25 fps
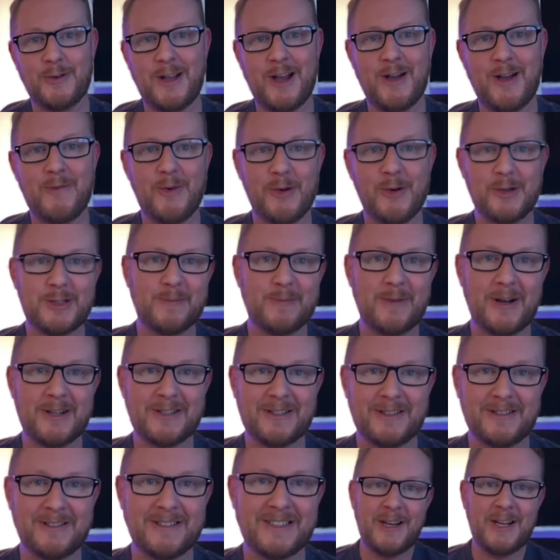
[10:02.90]
uh, water
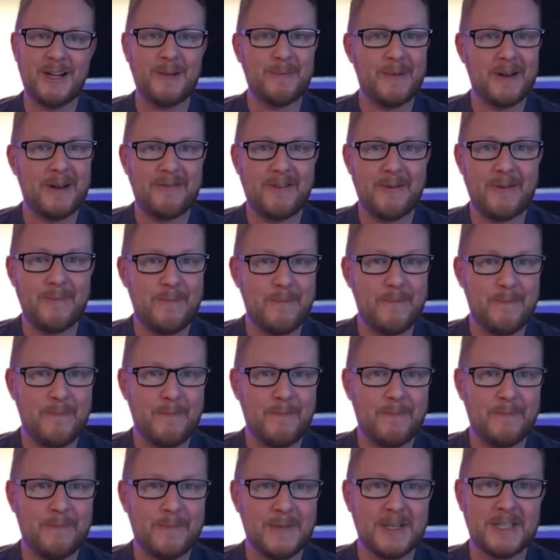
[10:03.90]
bottles. A little bit of a
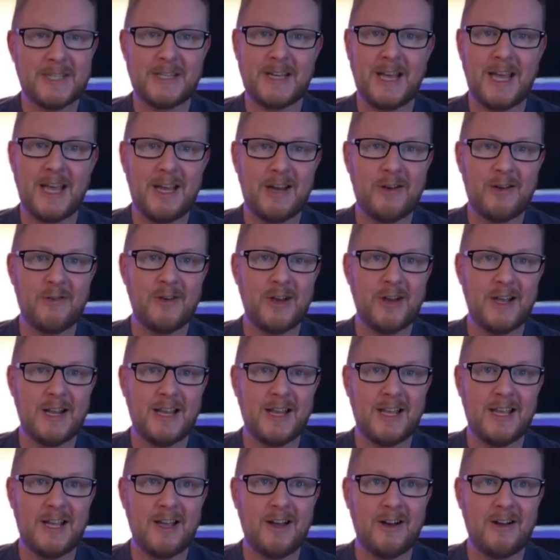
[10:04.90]
mistake
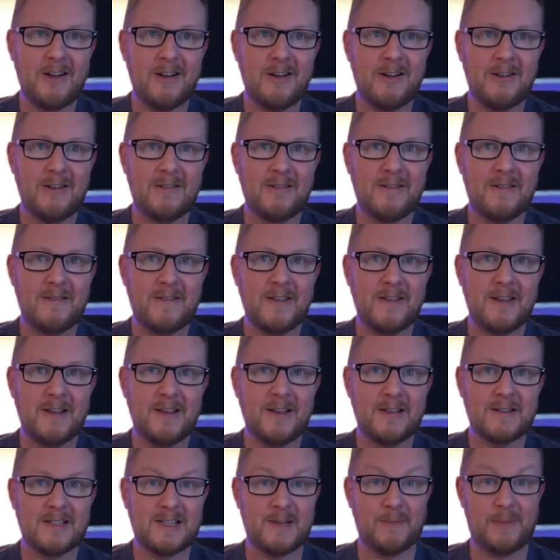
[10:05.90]
really on
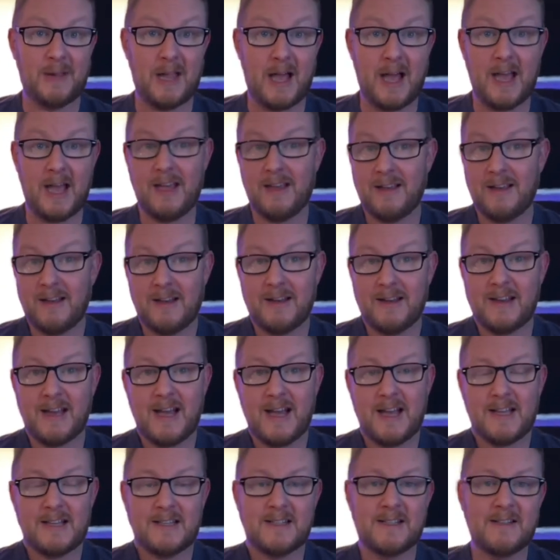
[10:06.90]
the supplier I
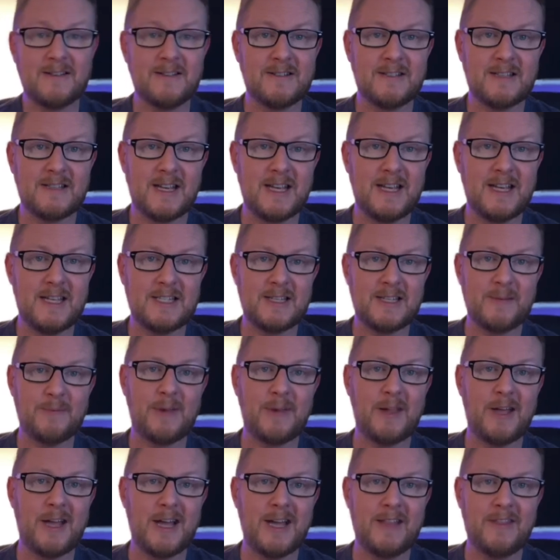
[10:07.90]
guess because they
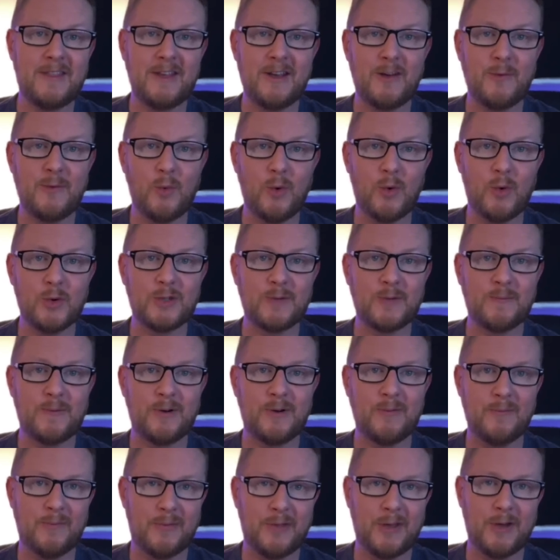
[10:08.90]
supplied the water
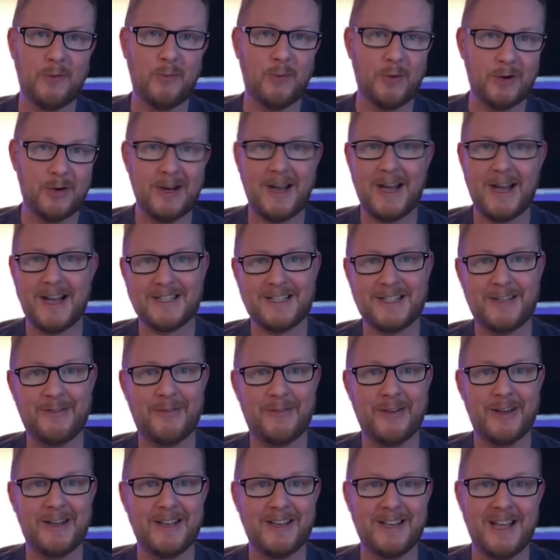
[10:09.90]
pump that wouldn't actually
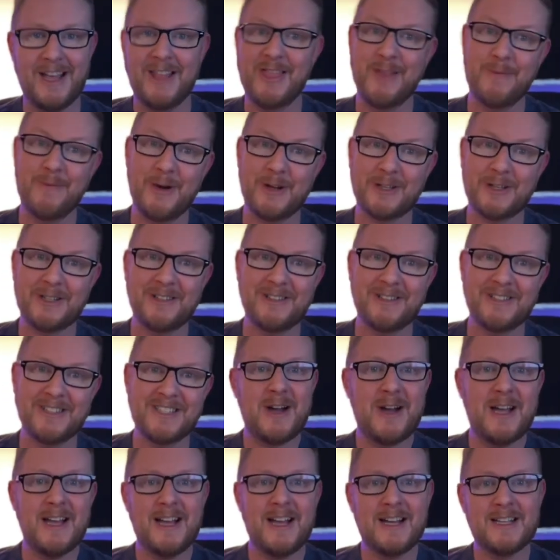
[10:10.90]
fit in the
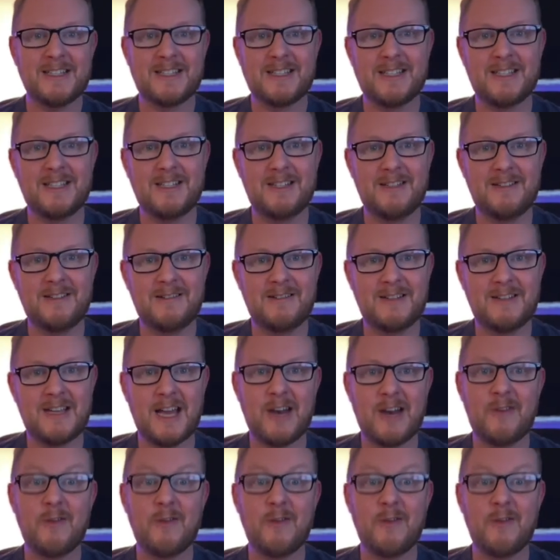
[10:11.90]
bottles. I had to get a